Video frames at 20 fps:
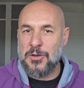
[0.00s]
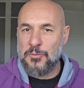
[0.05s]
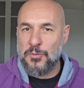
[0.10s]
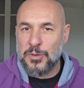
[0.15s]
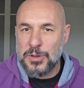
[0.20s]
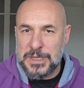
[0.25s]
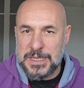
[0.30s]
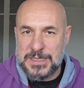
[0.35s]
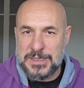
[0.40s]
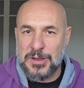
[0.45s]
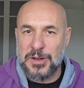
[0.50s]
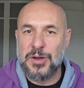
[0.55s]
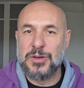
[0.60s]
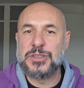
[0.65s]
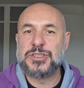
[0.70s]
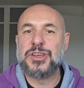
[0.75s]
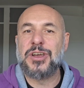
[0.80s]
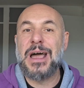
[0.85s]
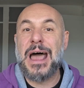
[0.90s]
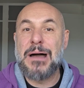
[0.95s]
Full
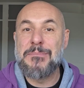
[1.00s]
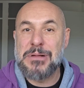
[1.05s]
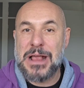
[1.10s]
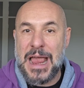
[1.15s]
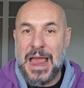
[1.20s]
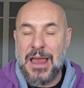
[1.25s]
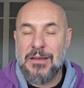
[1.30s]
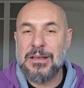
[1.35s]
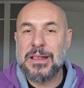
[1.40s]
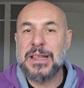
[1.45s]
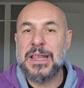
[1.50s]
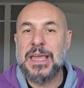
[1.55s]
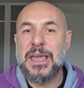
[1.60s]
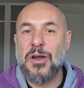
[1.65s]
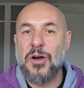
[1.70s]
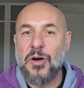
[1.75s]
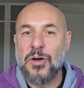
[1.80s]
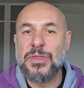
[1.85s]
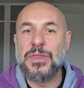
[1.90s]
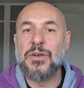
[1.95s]
disclosure, I'm
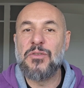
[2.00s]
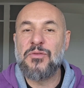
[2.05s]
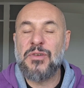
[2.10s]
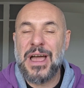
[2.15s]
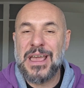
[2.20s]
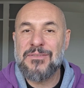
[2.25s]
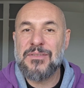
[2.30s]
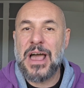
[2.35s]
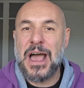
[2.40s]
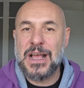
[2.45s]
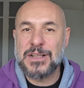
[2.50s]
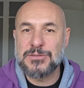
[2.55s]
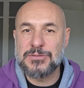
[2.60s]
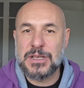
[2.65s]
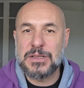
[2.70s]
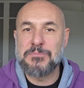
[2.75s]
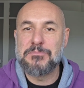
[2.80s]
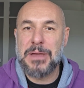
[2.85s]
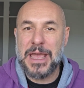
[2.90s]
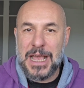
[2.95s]
currently on
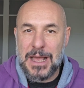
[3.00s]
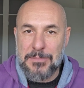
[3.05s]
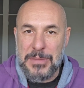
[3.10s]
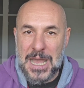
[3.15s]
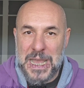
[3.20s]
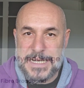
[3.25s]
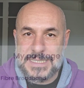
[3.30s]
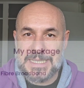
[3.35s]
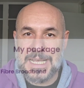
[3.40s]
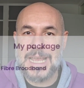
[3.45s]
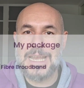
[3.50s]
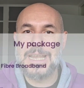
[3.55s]
500 megabytes